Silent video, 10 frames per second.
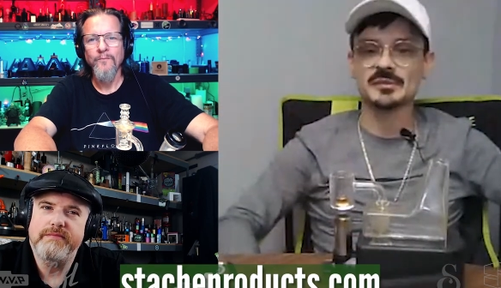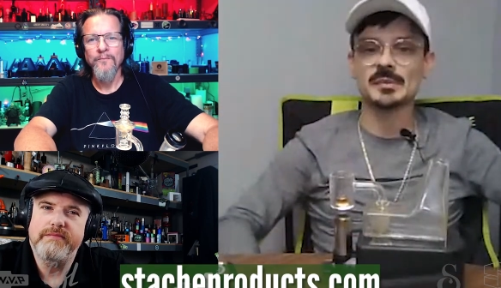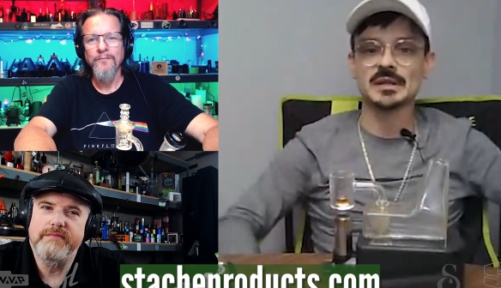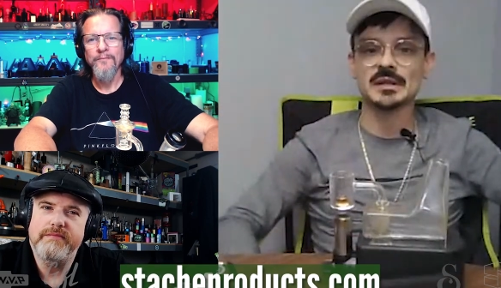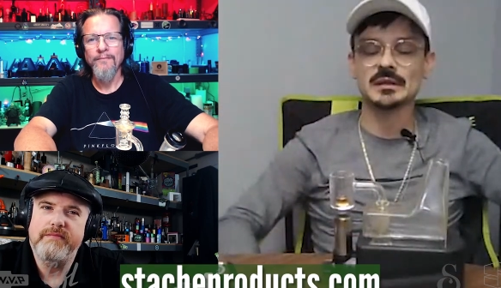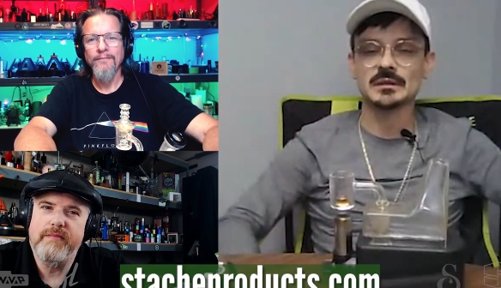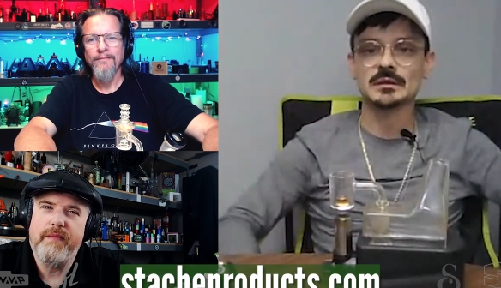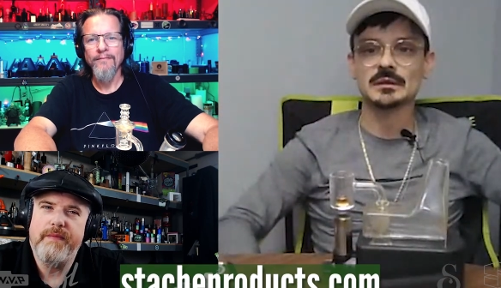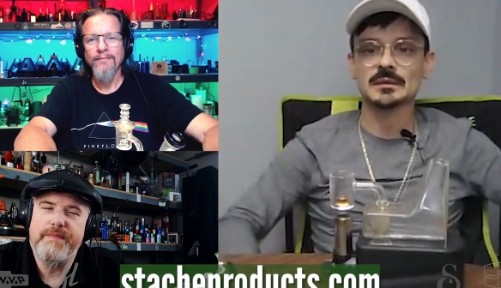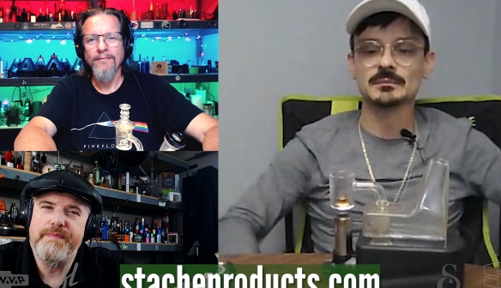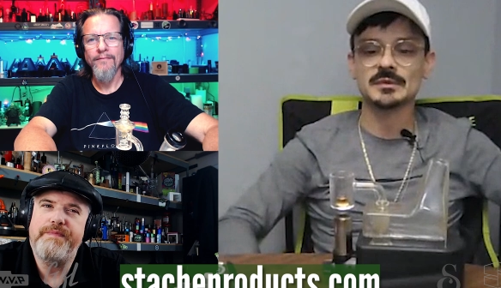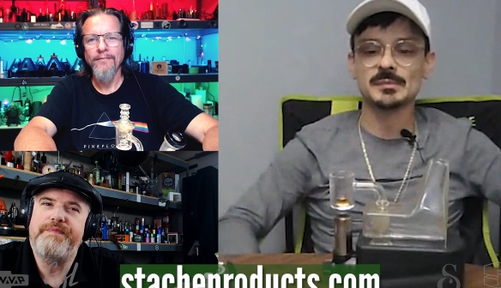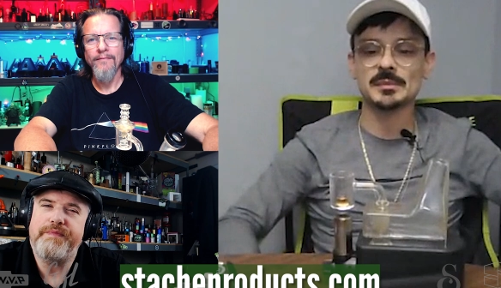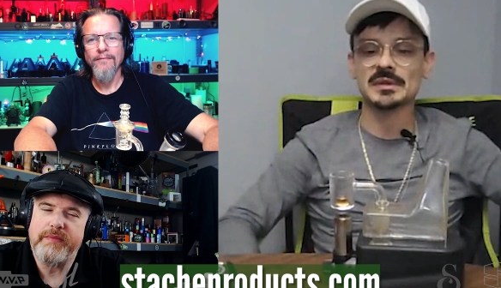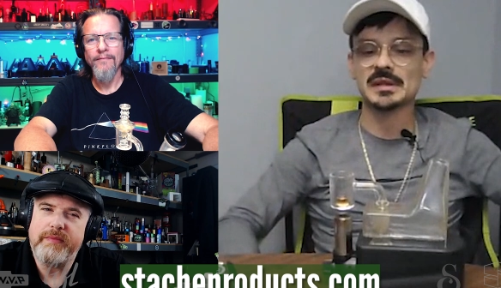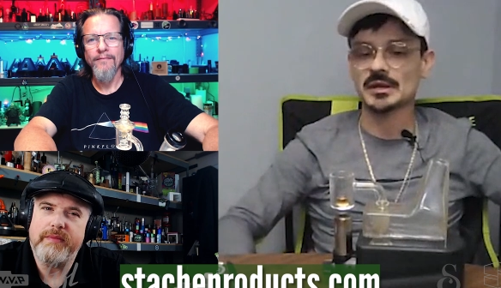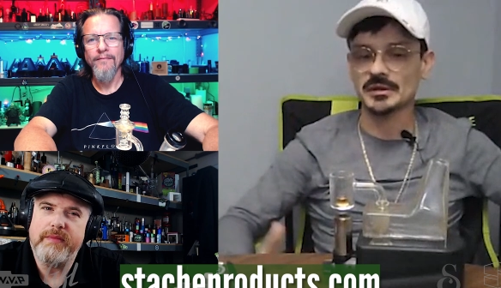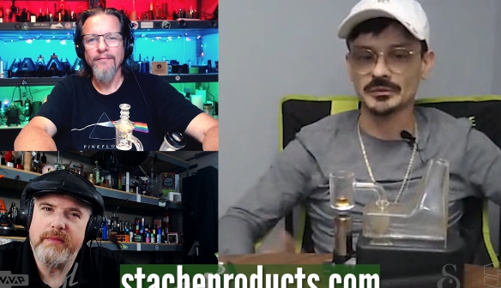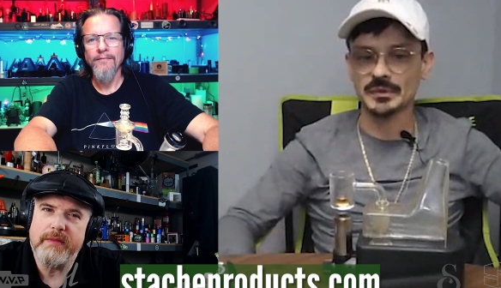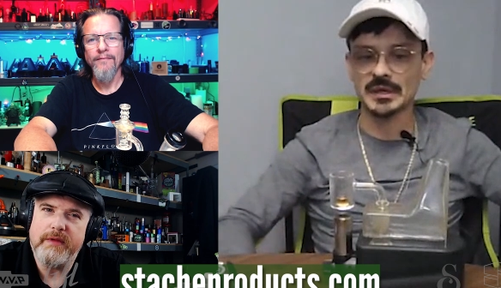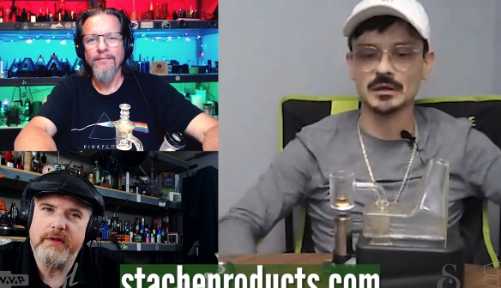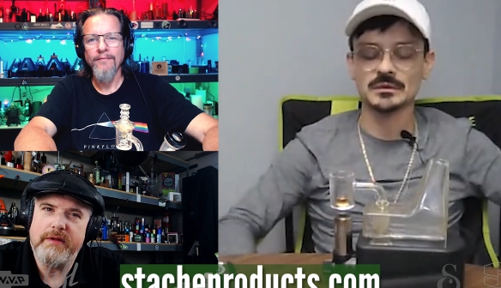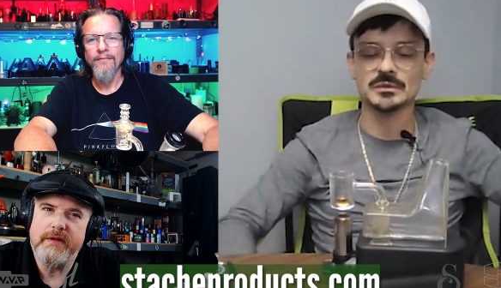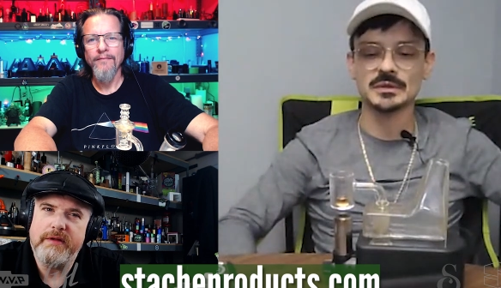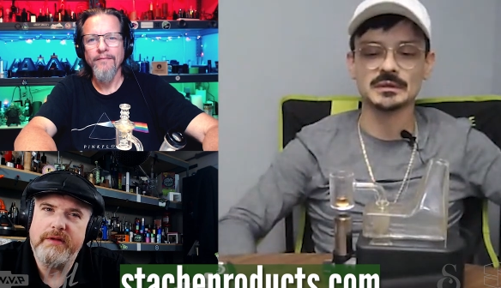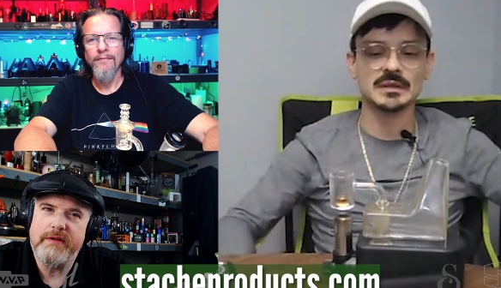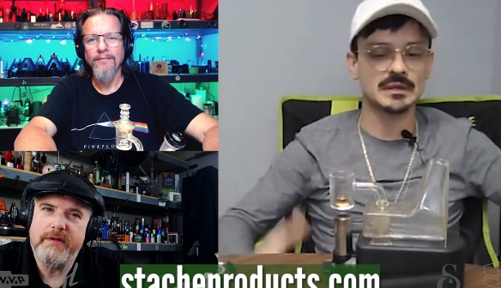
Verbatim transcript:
Speaker 1: for everybody um, to be able to carry it around you